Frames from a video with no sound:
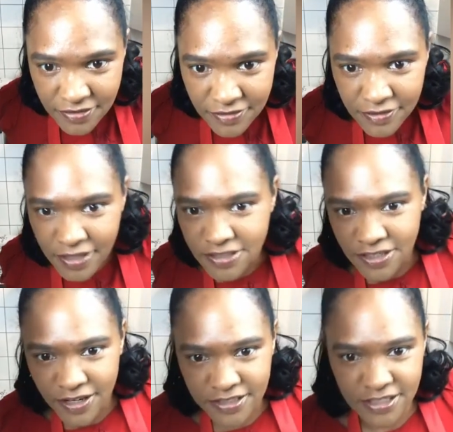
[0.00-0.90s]
Oh, that's a
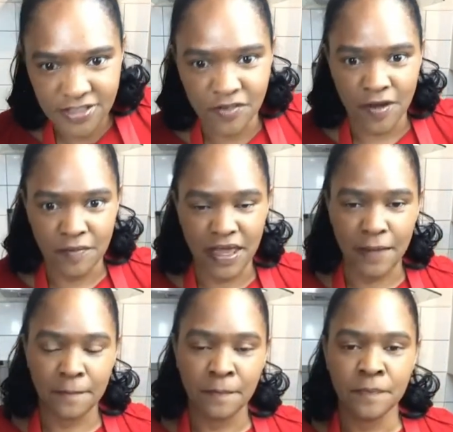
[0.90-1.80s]
nice Instagram
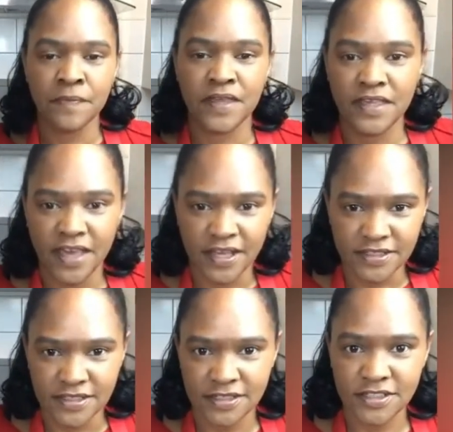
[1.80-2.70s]
name.
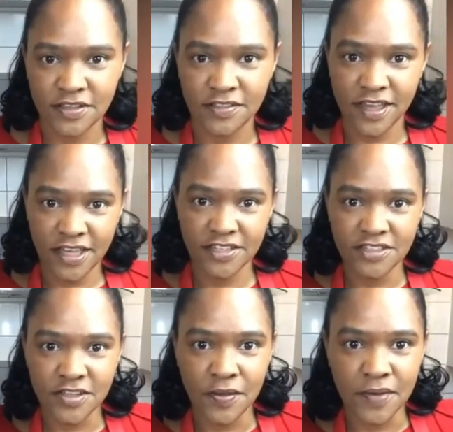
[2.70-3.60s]
Yes, so thank you
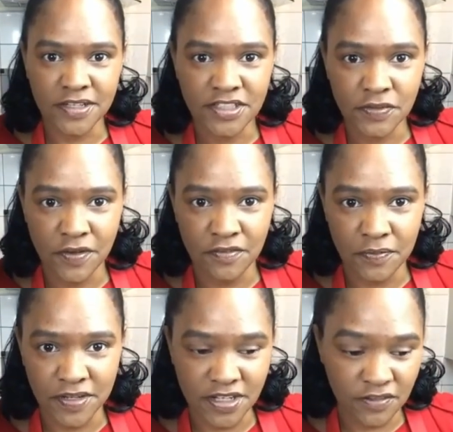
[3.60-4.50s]
so much to
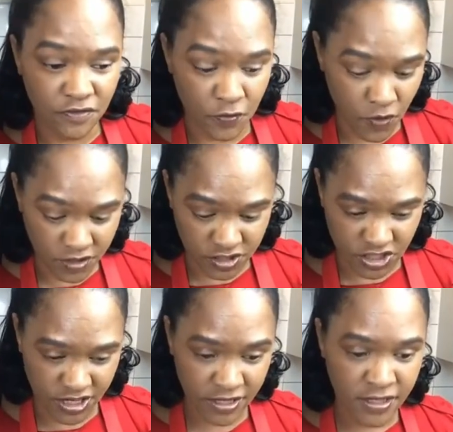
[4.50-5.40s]
everybody for
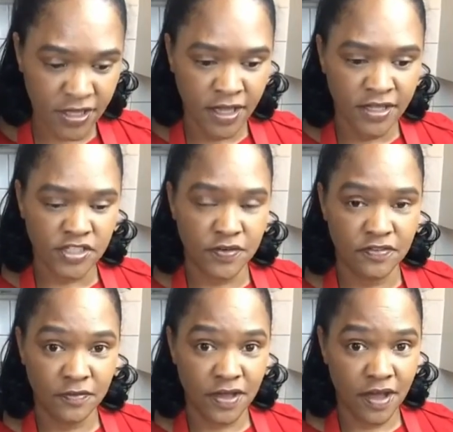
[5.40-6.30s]
watching. So
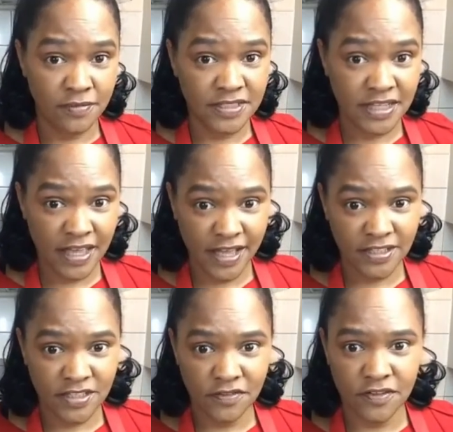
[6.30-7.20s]
we've come to the
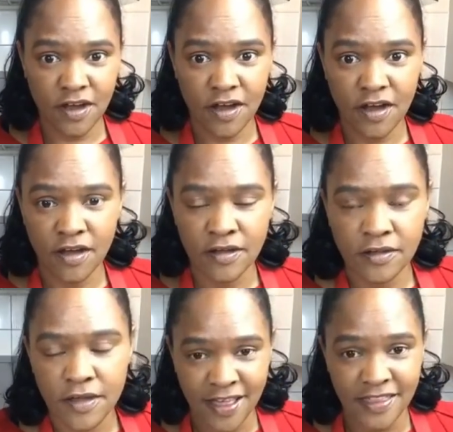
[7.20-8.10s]
end of our...
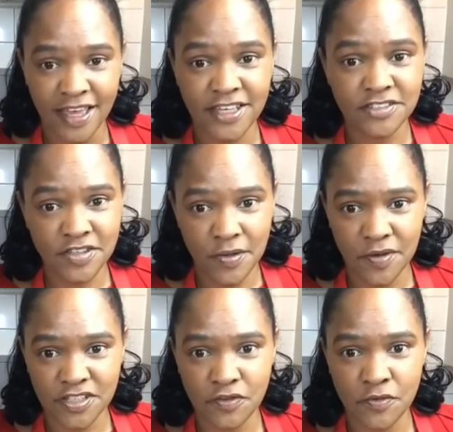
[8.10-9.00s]
Thank you so
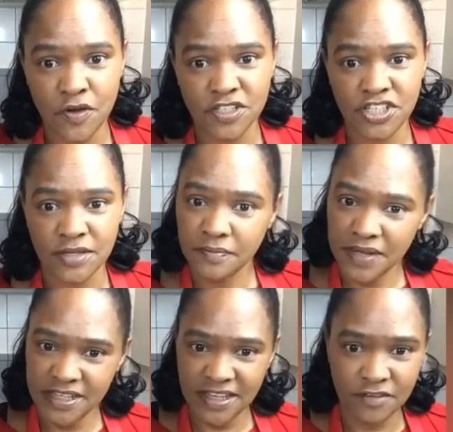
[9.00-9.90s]
much for watching.
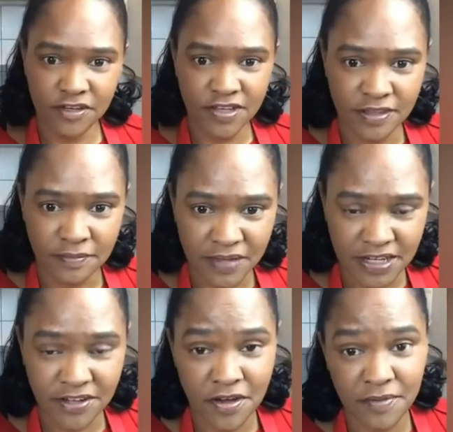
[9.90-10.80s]
Please have a look in the
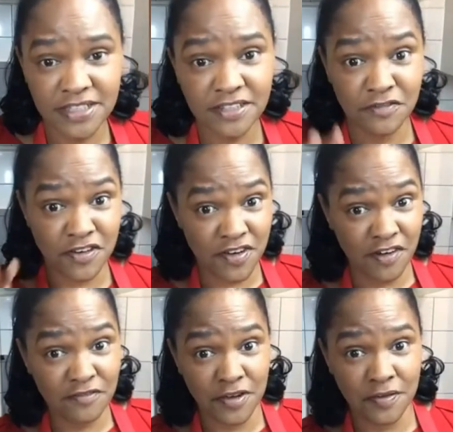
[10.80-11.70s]
pinned comments. If you're
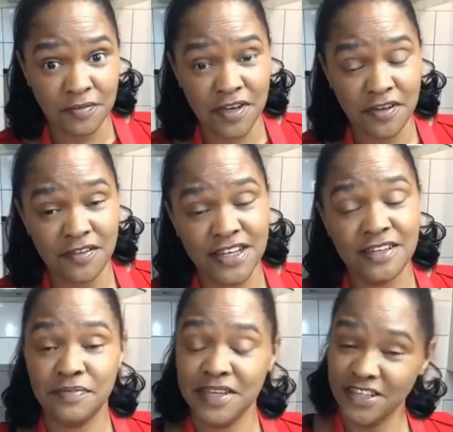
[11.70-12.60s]
not following me already,
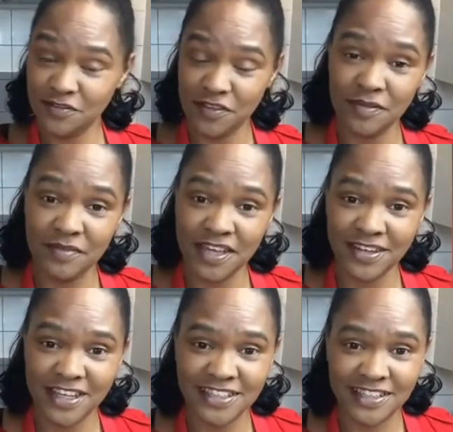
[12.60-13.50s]
please follow me on
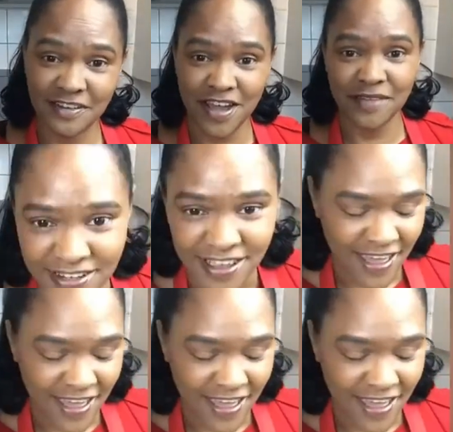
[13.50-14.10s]
Instagram.